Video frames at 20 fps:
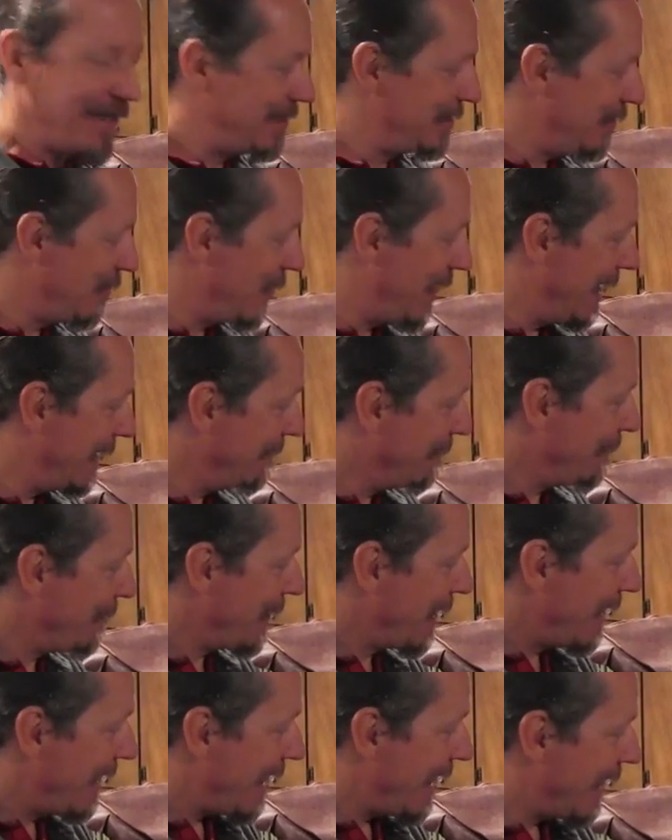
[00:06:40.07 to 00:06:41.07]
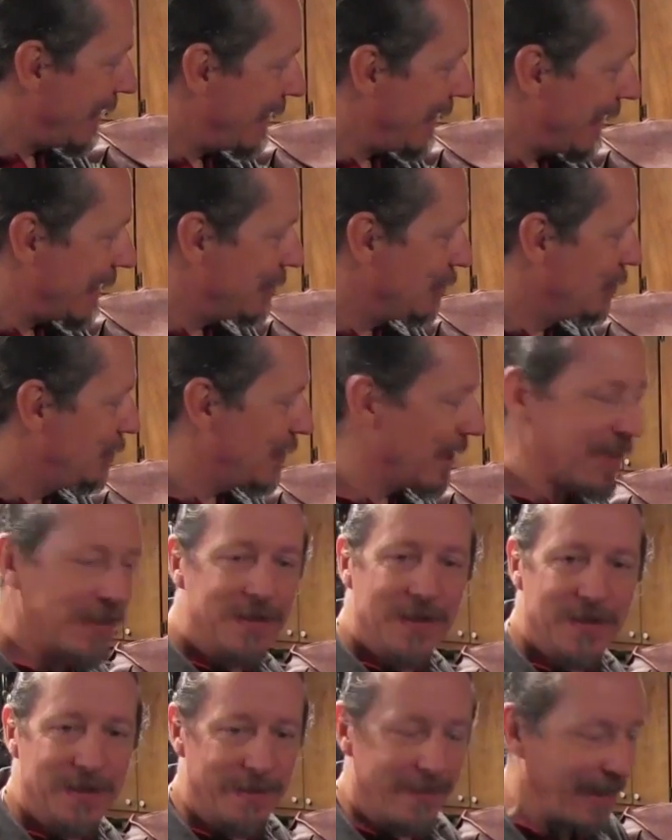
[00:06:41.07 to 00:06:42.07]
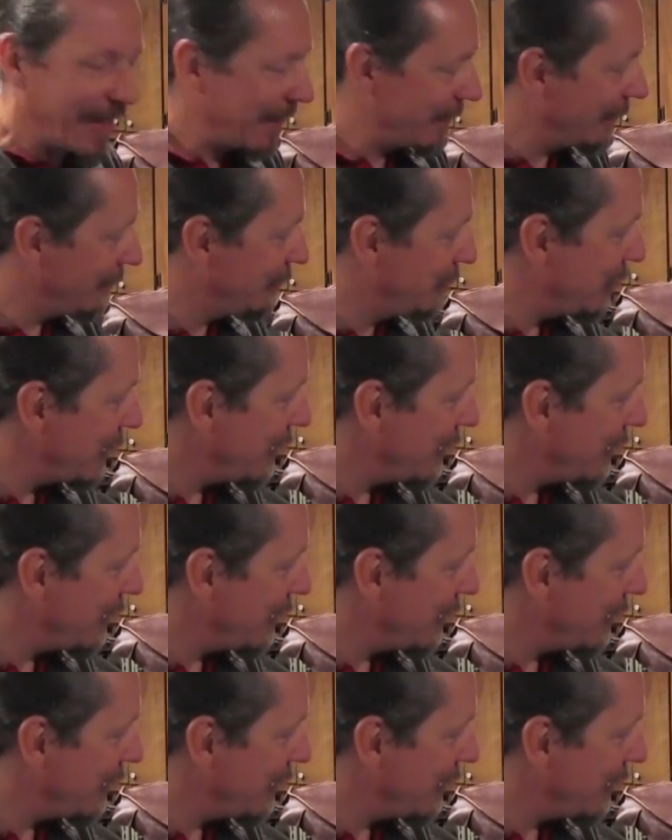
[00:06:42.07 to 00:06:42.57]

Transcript: doing. And just as a matter of